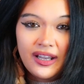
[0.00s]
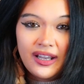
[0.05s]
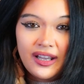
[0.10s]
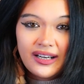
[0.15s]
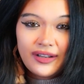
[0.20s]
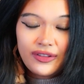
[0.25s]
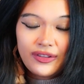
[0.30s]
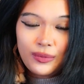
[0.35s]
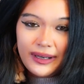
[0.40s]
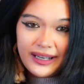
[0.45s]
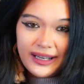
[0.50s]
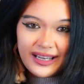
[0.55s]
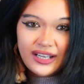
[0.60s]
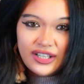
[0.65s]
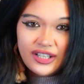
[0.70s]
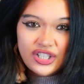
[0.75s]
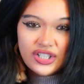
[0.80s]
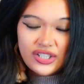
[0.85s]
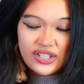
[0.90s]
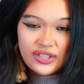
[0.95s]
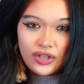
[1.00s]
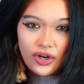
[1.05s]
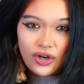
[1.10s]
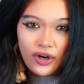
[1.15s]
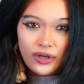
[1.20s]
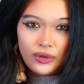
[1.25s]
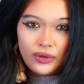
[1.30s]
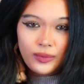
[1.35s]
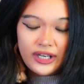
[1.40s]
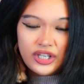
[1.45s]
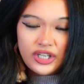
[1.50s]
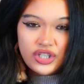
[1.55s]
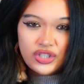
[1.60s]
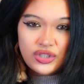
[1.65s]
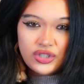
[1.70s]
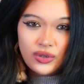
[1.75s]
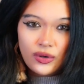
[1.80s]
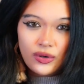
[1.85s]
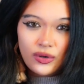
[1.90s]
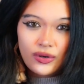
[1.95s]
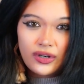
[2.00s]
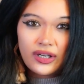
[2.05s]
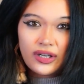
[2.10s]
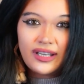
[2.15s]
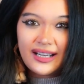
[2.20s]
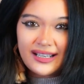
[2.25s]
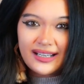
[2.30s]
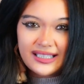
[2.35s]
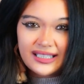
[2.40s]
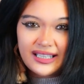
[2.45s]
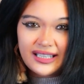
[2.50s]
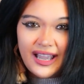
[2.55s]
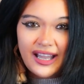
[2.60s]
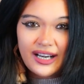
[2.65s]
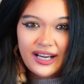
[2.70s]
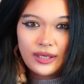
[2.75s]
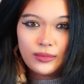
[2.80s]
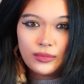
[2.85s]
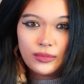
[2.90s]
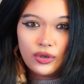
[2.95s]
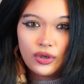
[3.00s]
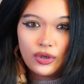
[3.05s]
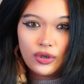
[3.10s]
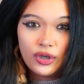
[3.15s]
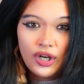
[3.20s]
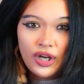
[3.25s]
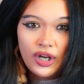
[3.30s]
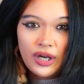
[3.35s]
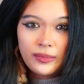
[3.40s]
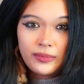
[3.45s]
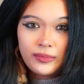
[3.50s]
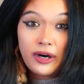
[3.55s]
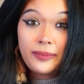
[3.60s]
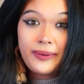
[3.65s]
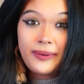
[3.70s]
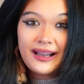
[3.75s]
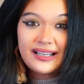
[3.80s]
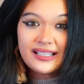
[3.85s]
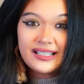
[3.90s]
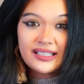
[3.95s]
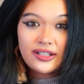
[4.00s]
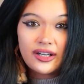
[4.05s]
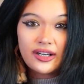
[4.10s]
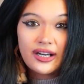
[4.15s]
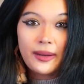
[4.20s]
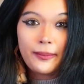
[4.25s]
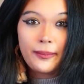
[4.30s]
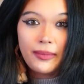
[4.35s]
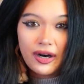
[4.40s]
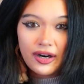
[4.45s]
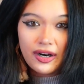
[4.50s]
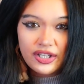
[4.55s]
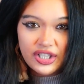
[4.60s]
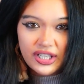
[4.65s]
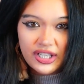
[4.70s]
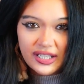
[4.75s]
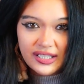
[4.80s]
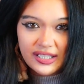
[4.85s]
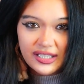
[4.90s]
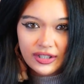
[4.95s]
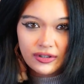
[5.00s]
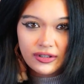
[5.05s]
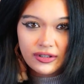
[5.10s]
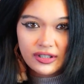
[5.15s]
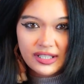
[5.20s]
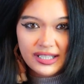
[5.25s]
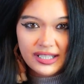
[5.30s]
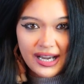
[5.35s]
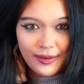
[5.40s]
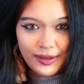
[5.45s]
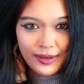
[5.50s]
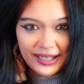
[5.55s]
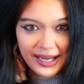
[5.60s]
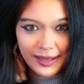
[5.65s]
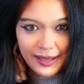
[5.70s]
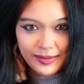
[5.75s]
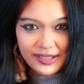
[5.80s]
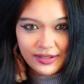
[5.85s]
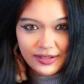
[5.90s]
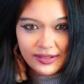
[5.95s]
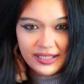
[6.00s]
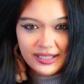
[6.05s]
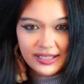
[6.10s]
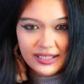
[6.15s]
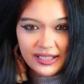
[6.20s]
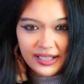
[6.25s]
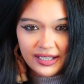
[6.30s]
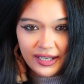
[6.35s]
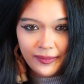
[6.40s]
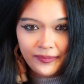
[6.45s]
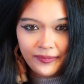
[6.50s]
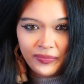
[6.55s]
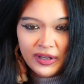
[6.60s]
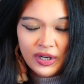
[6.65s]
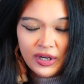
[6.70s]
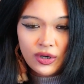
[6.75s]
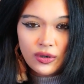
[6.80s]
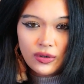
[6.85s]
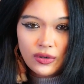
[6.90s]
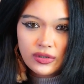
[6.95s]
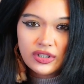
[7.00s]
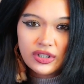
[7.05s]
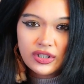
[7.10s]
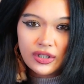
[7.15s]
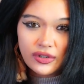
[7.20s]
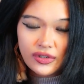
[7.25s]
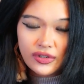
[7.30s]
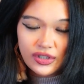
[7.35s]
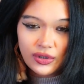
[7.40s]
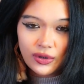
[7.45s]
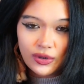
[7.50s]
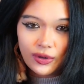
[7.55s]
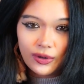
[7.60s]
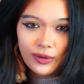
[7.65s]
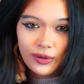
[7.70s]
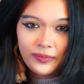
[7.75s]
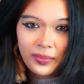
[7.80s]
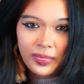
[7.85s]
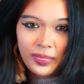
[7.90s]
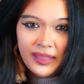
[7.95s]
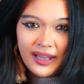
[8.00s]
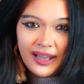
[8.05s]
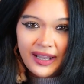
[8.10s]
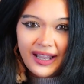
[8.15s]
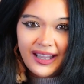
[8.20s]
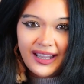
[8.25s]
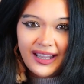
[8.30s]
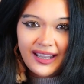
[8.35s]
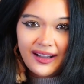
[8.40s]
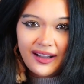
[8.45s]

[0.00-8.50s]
Now, the weekend just gone, which saw yet again more pro-Palestine marches across our capital city, also saw a